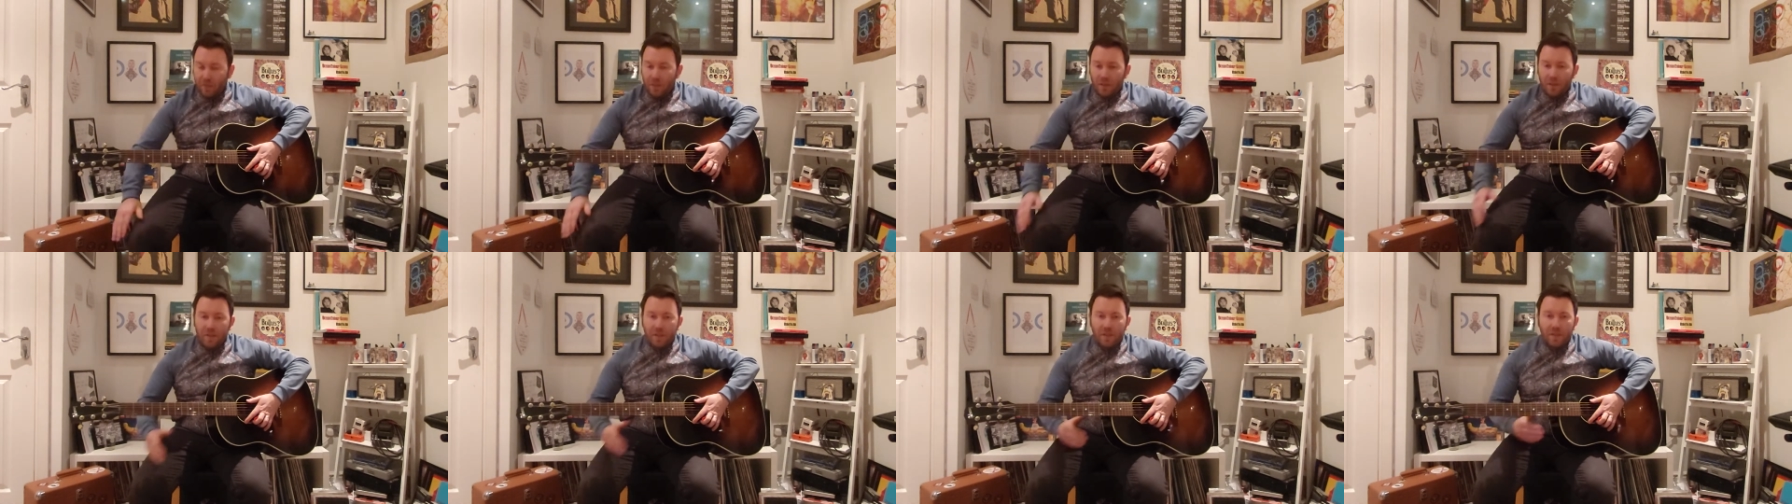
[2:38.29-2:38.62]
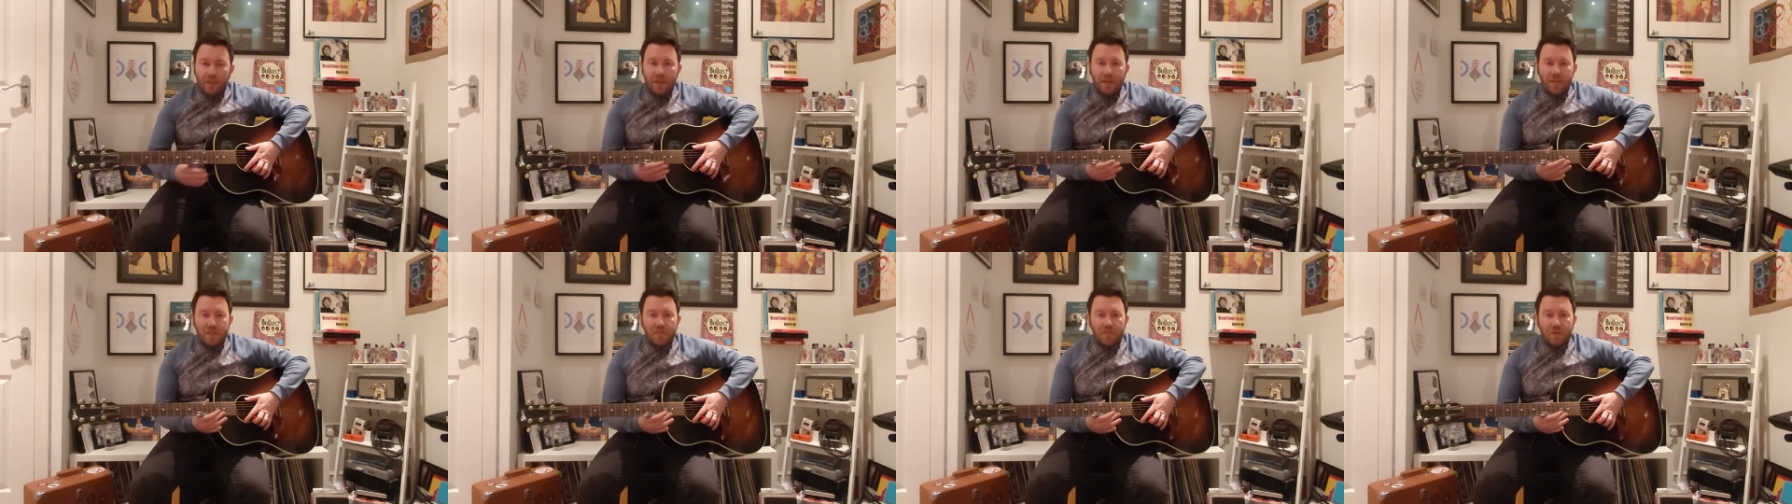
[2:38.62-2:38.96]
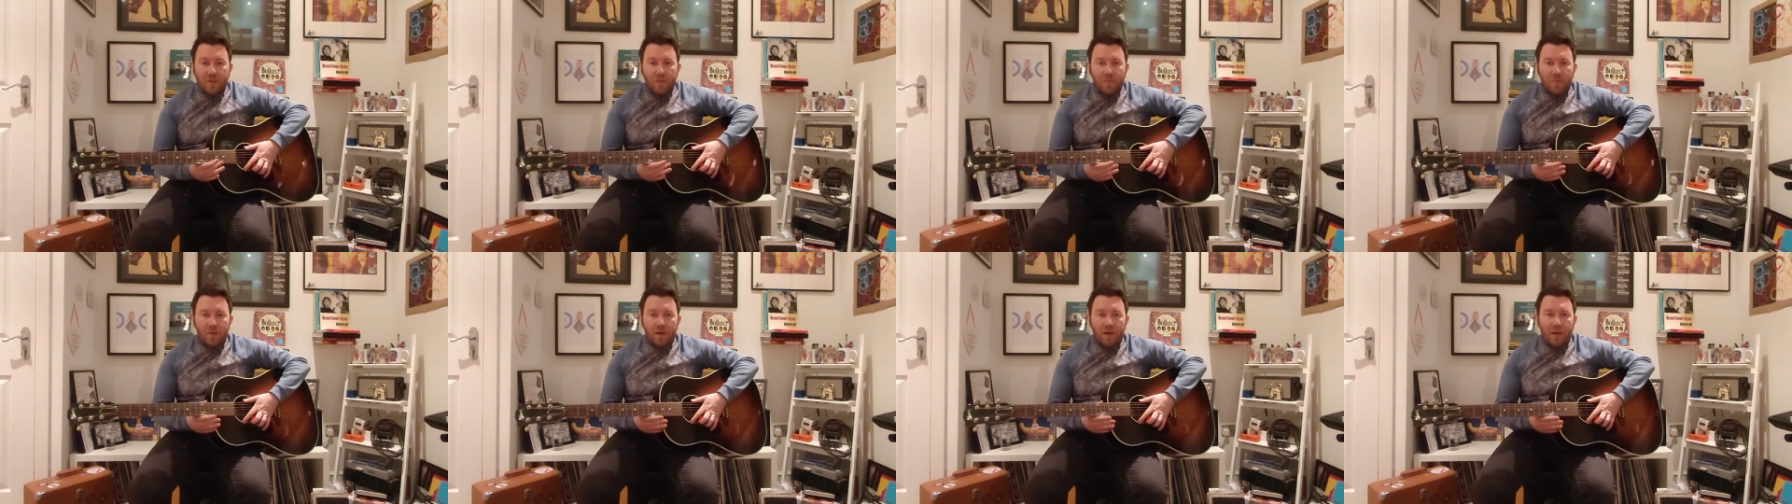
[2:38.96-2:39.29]
The next
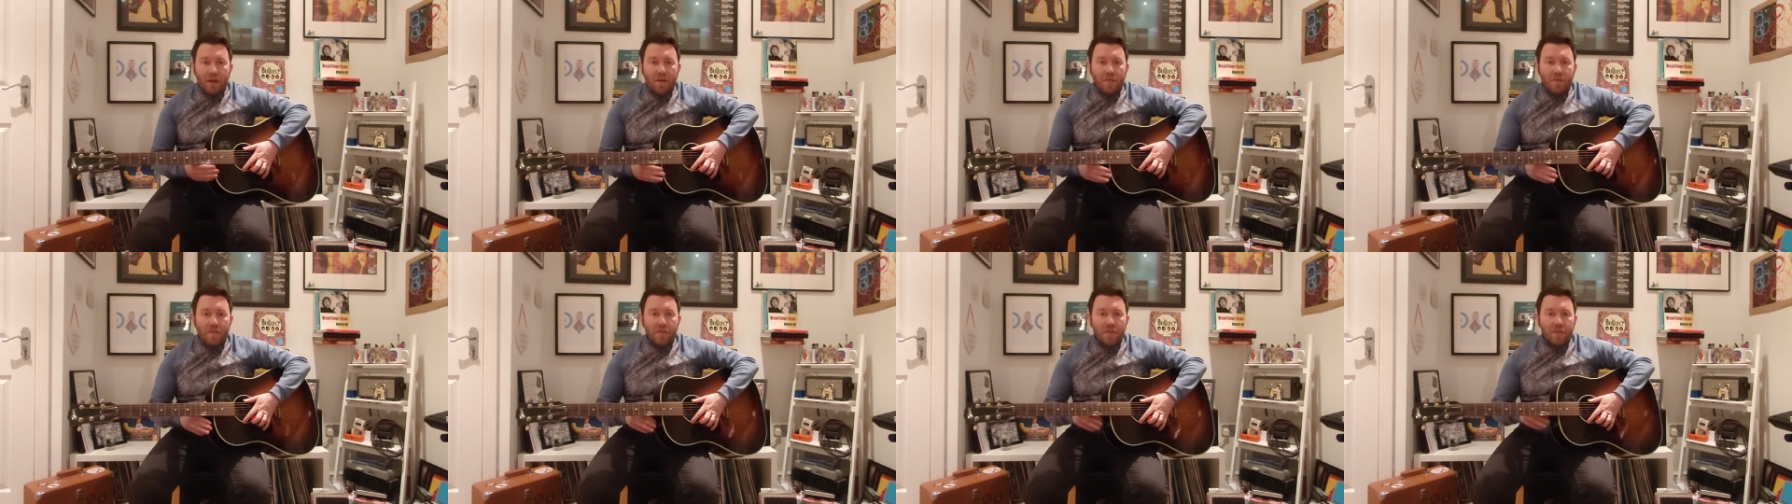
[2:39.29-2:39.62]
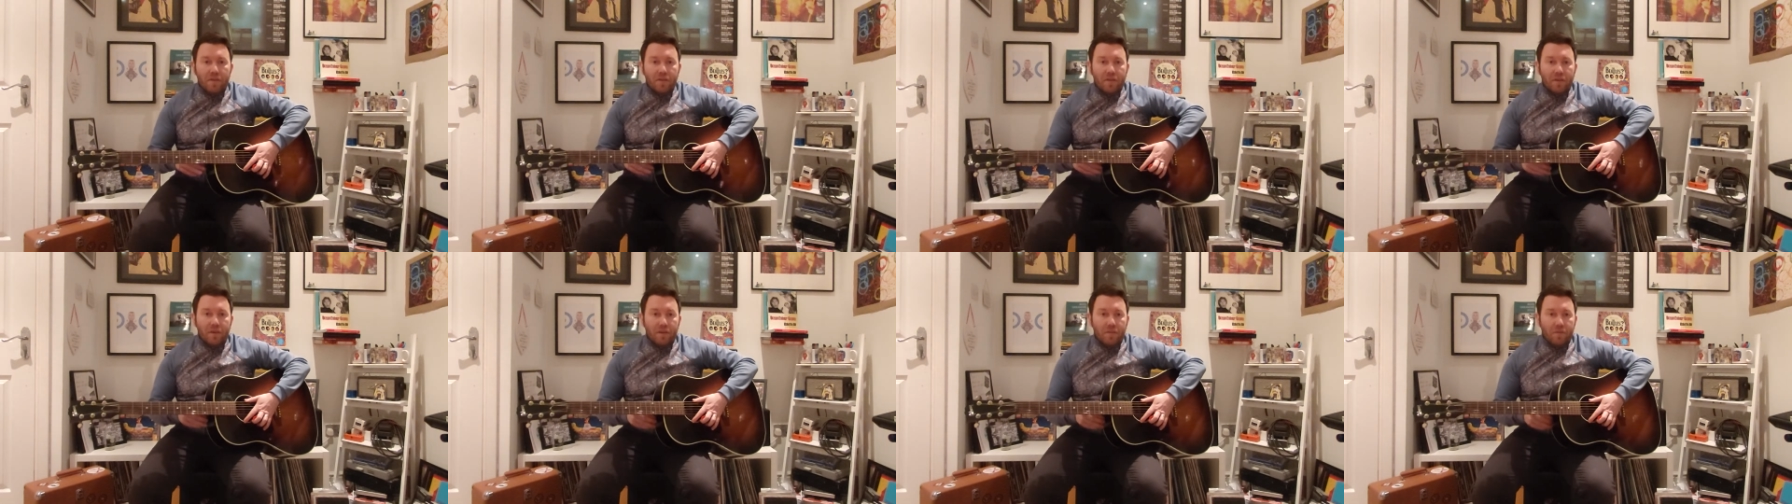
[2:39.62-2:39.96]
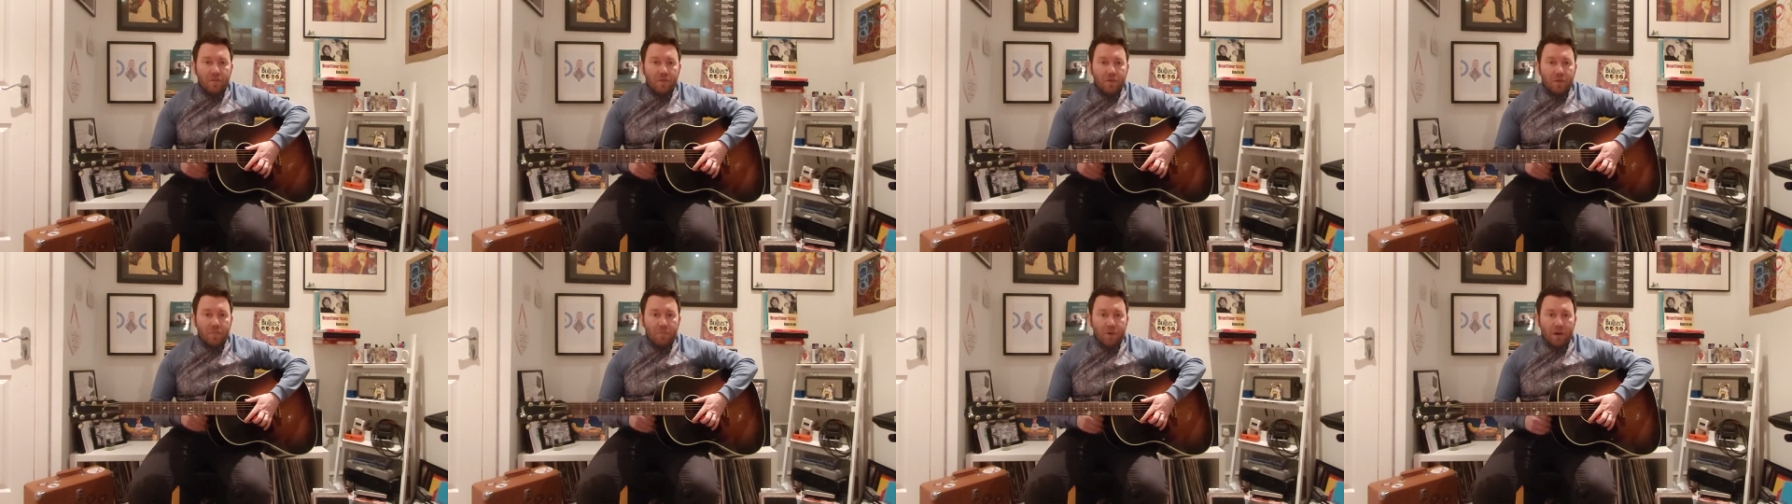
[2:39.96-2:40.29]
thing we have
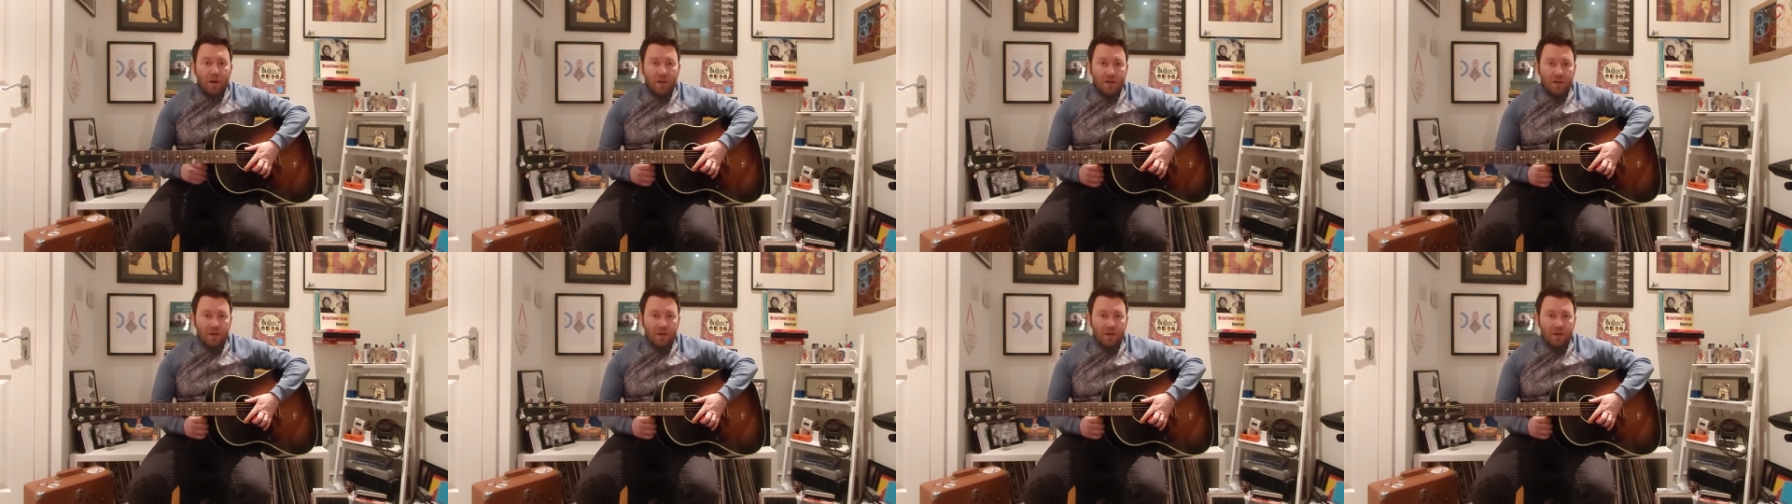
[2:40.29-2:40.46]
in the part